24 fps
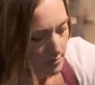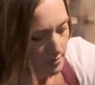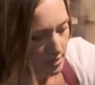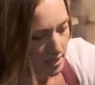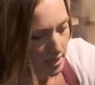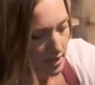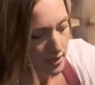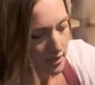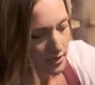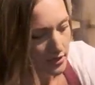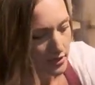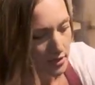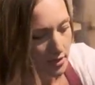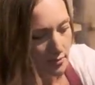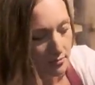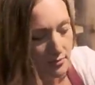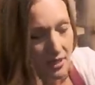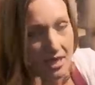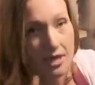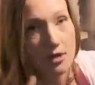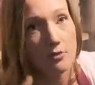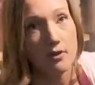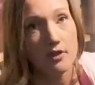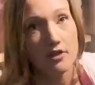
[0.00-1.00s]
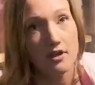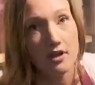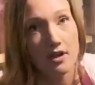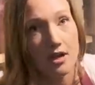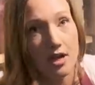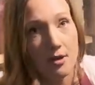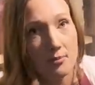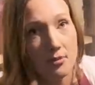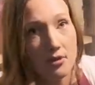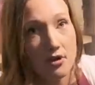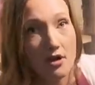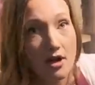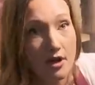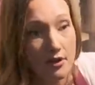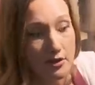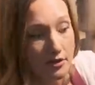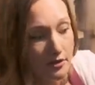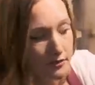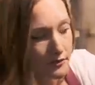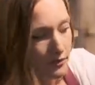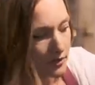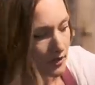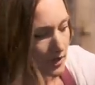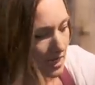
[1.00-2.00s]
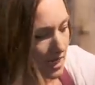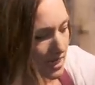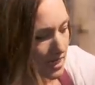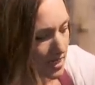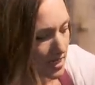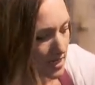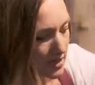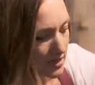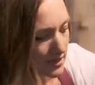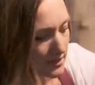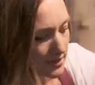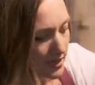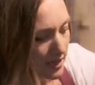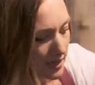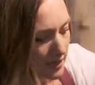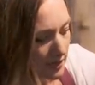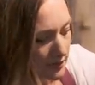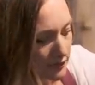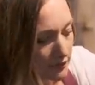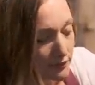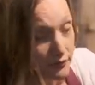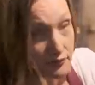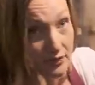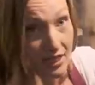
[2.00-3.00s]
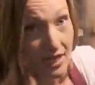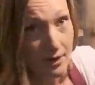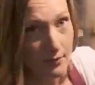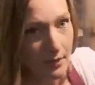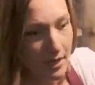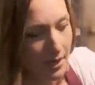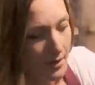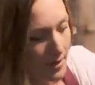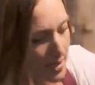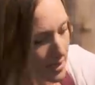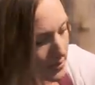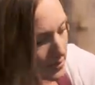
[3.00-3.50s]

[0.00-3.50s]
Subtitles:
But I also bake with a couple other varieties of flour.